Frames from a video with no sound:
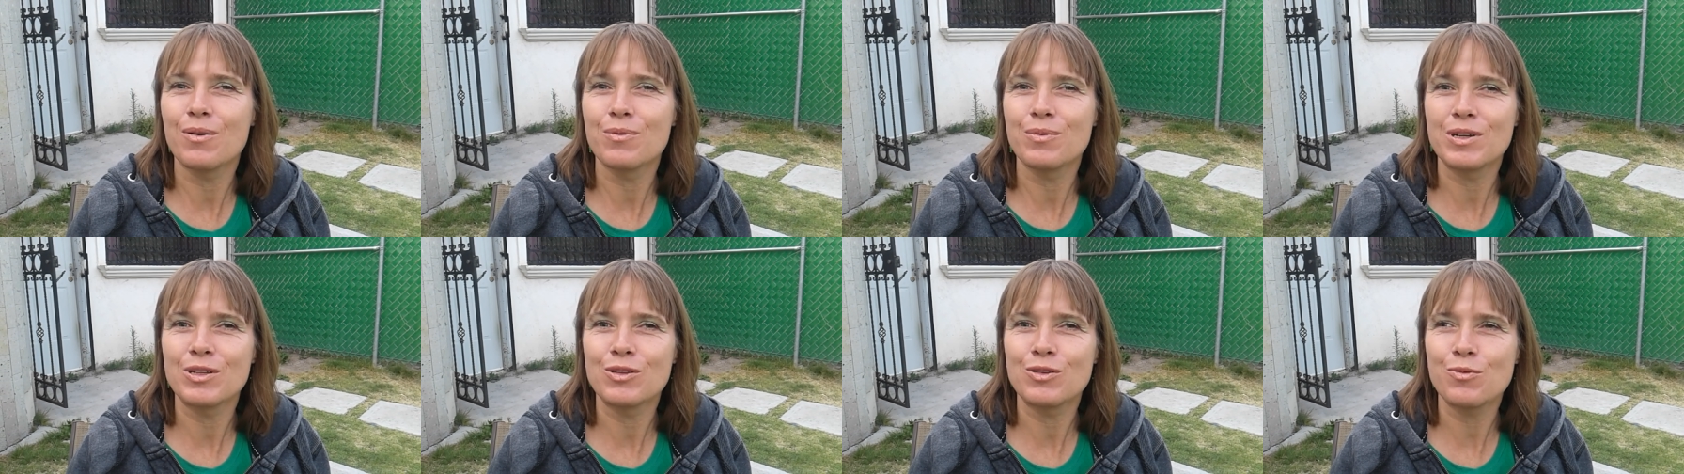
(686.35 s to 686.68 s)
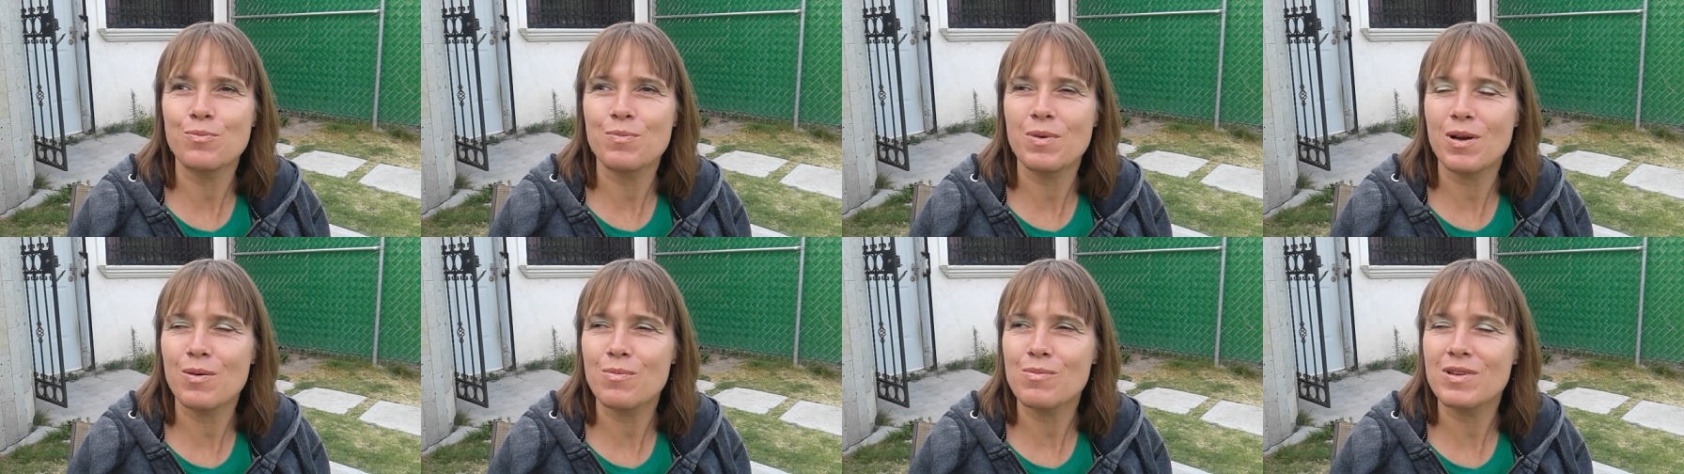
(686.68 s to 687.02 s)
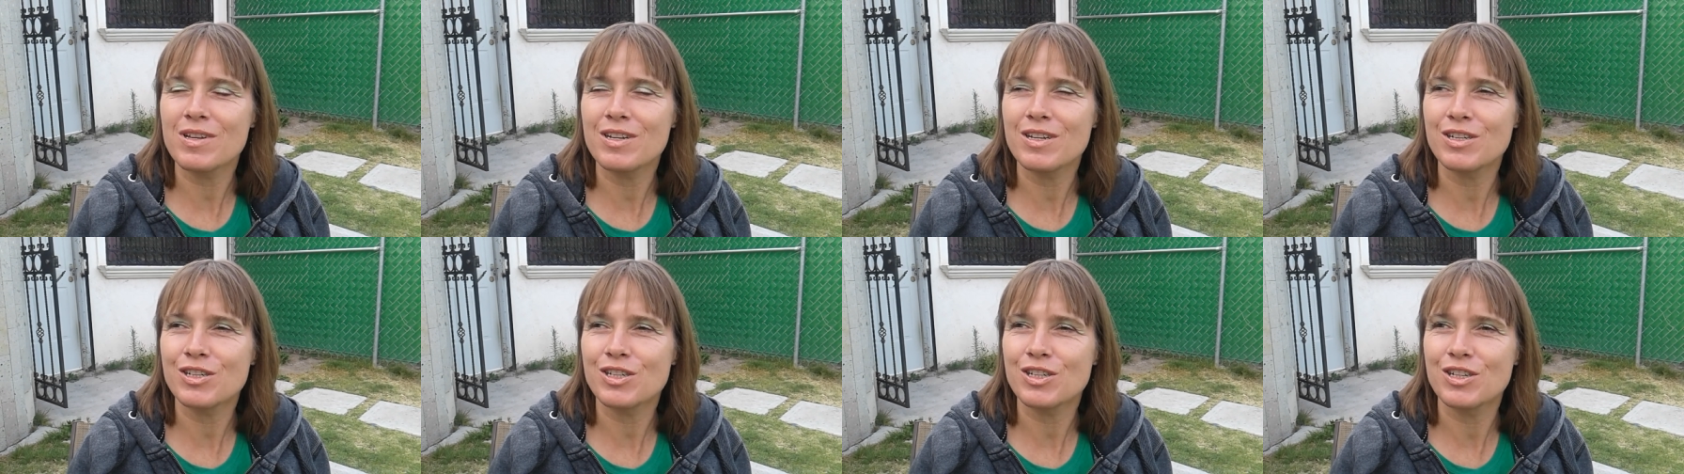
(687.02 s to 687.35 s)
We do
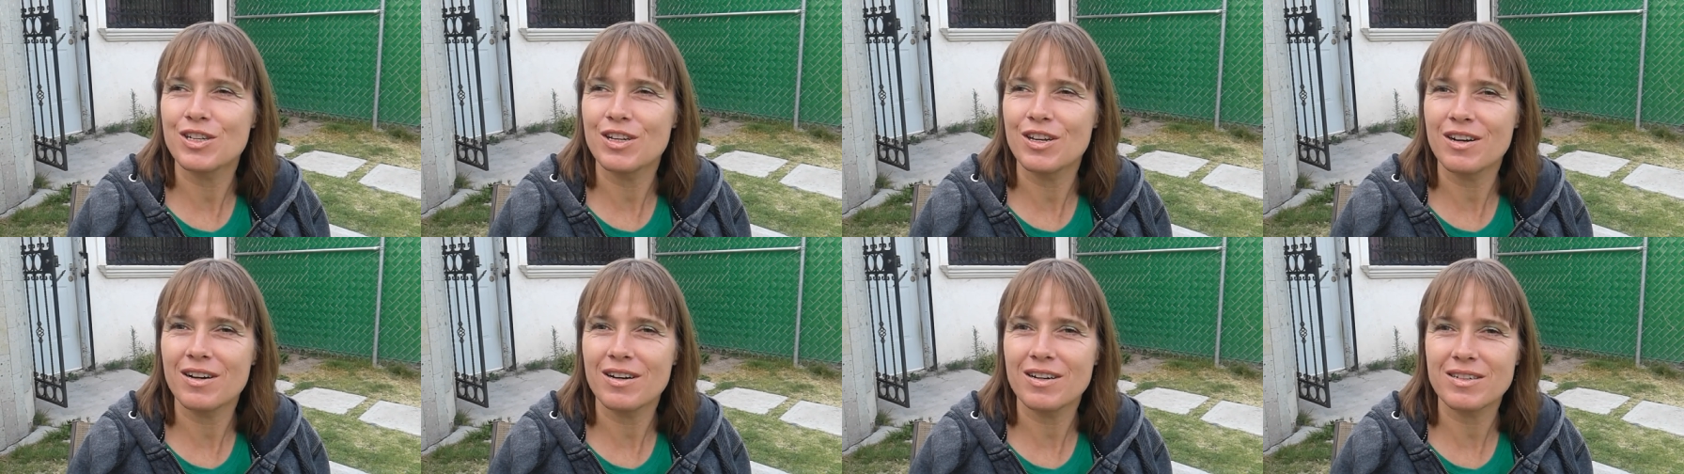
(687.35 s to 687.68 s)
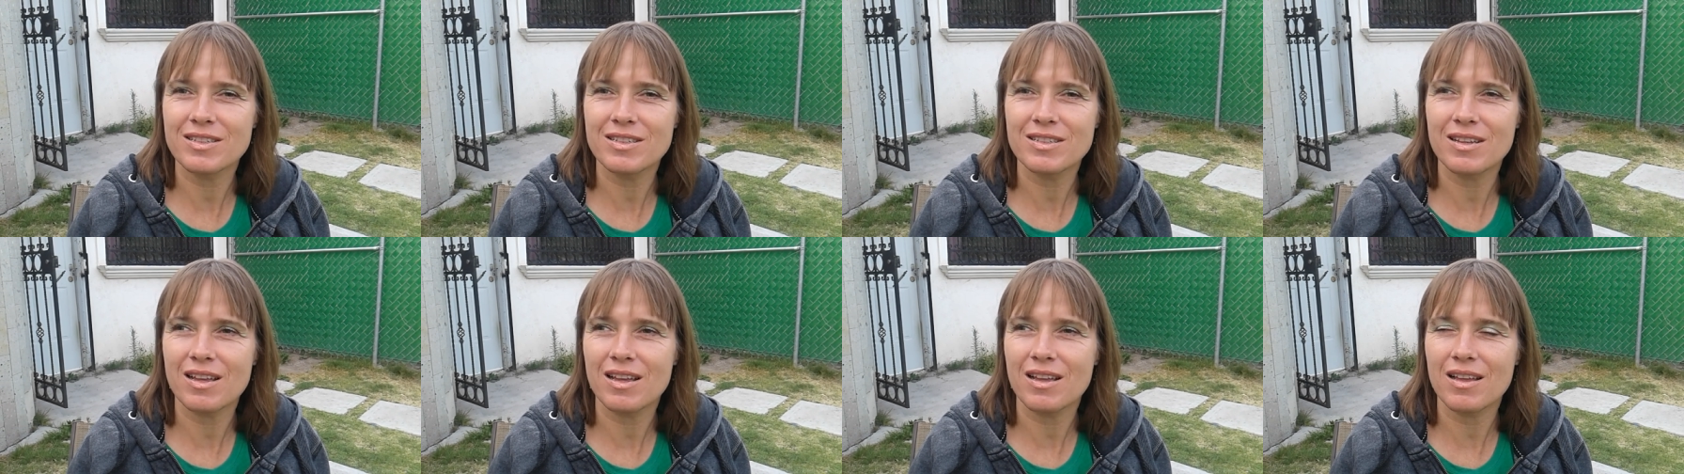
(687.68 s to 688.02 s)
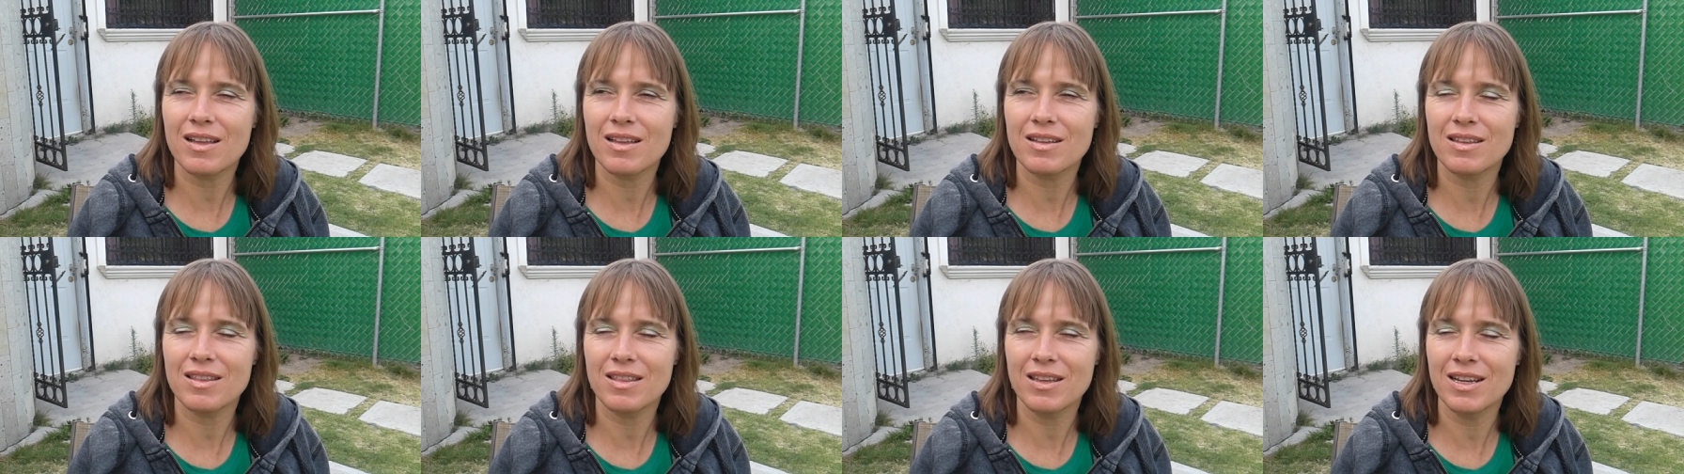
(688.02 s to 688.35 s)
publish here
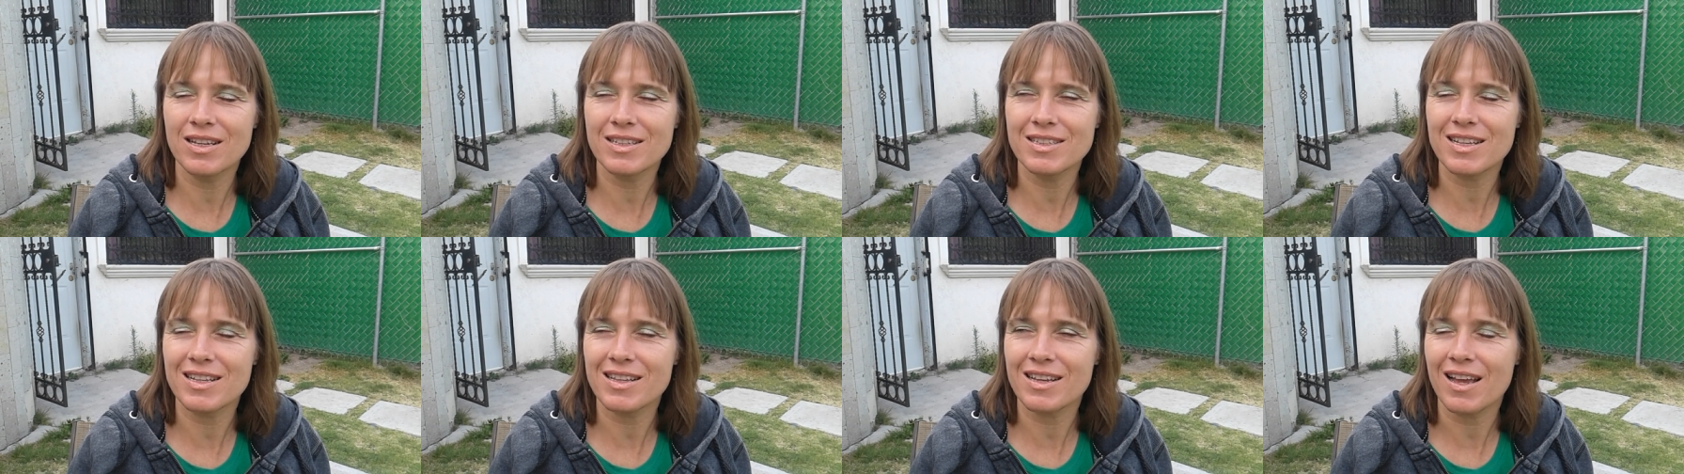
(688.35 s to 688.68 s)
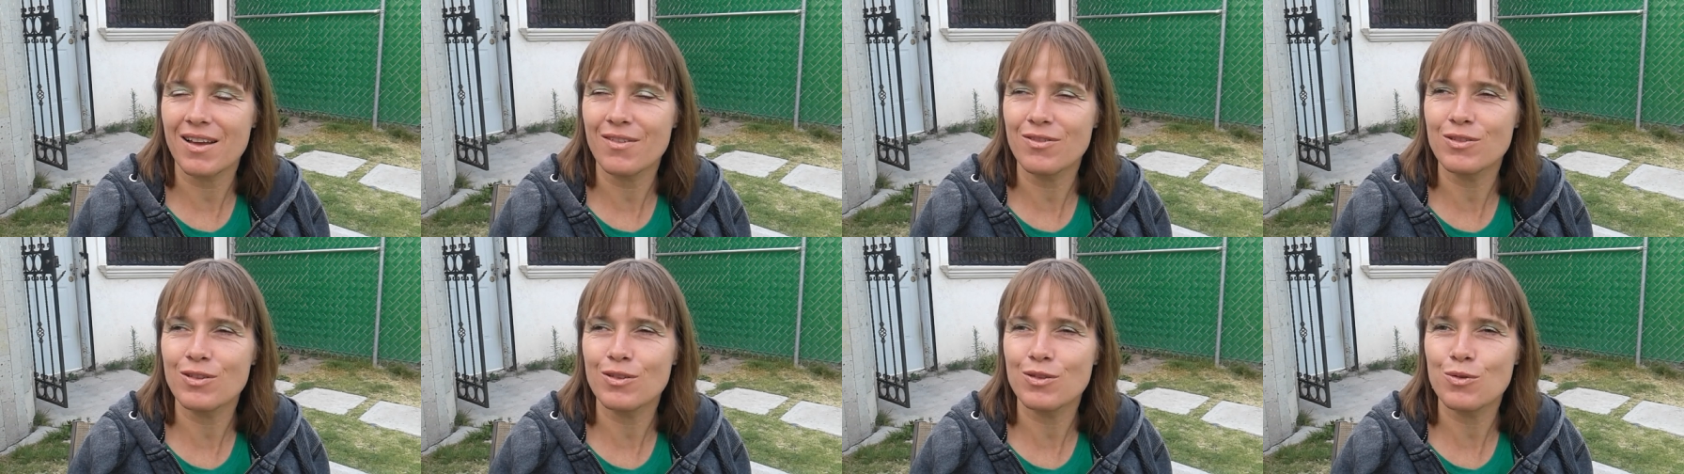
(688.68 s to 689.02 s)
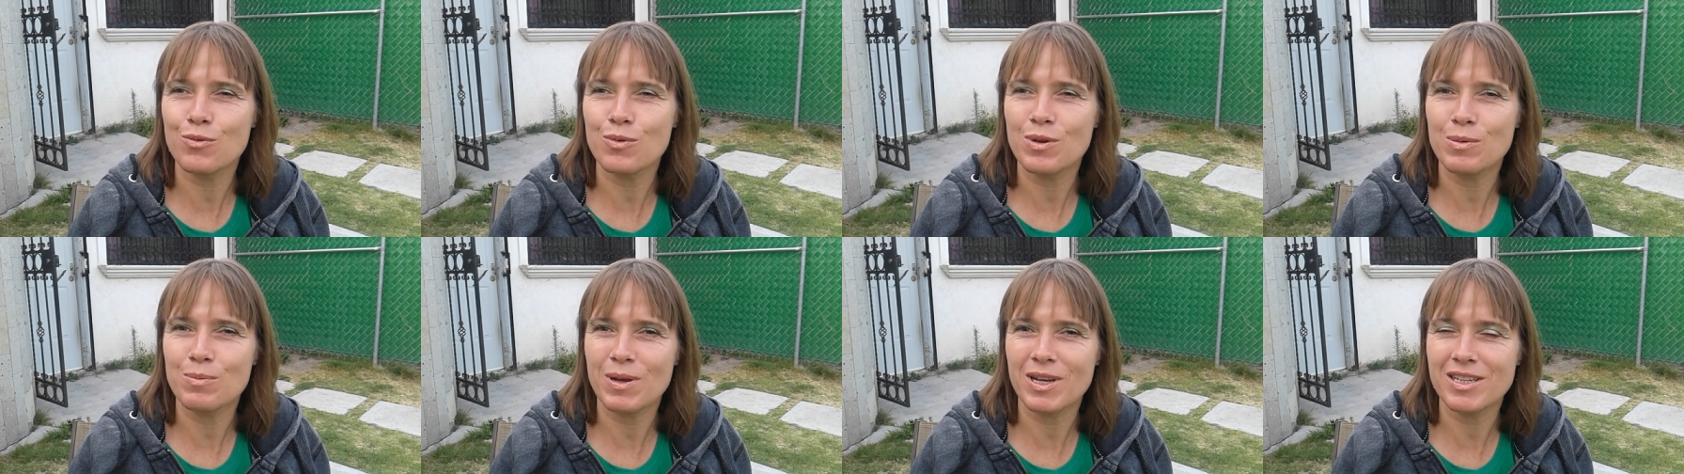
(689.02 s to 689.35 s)
things that have to
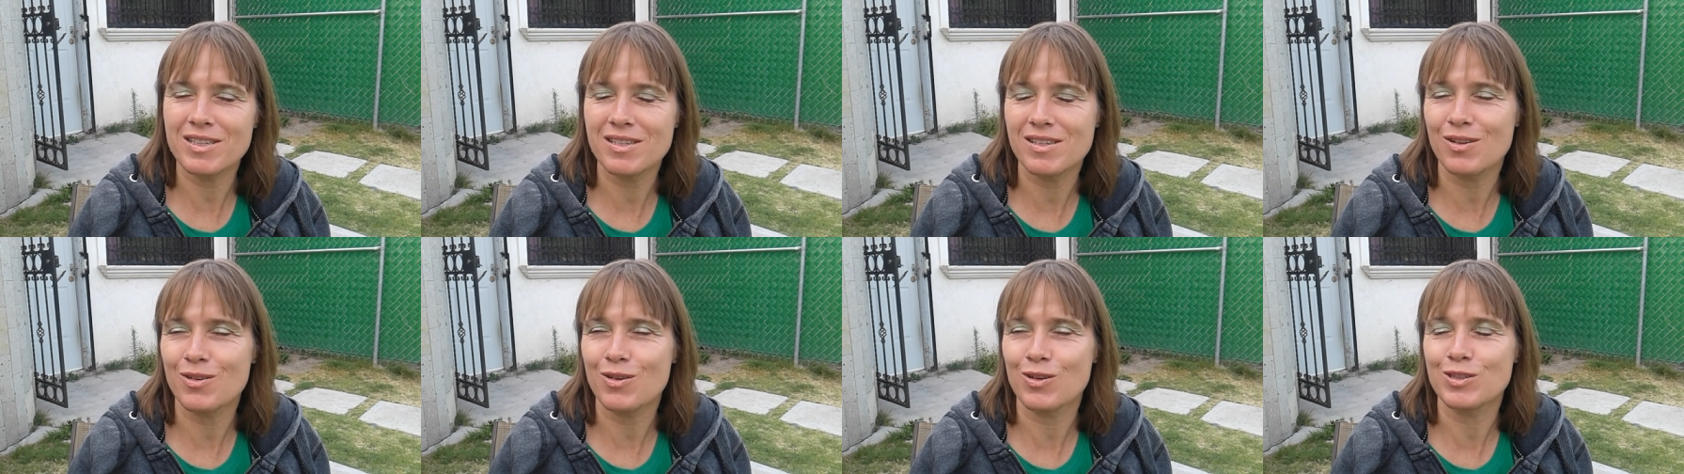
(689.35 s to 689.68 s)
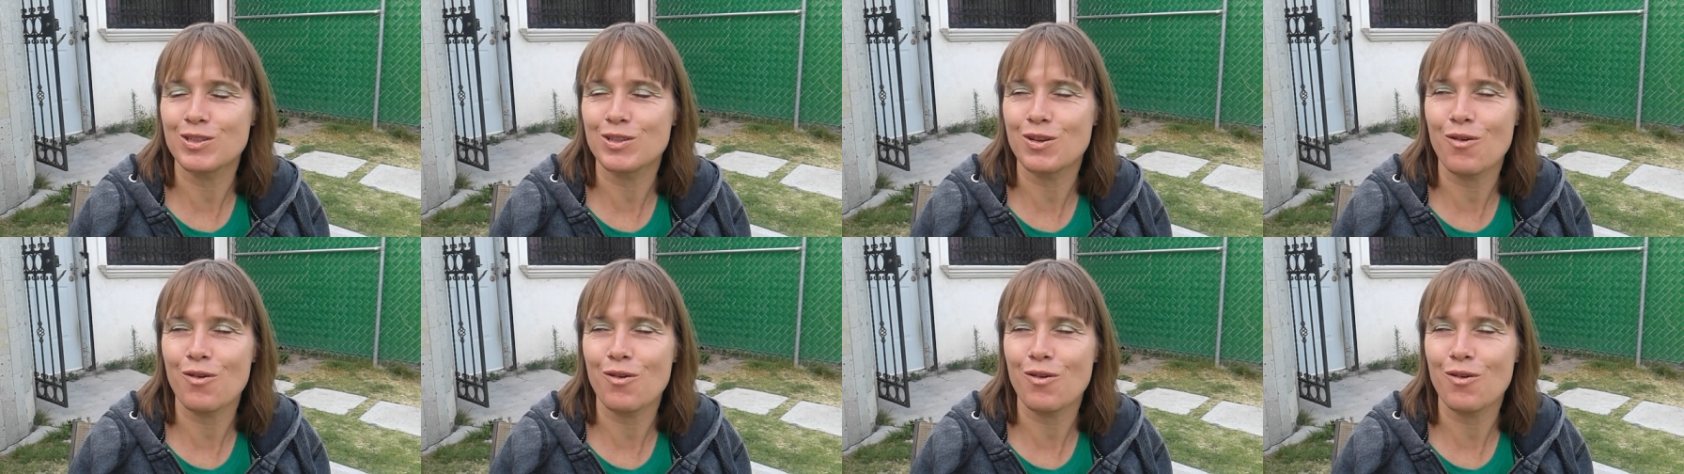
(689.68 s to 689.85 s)
do with Mexico.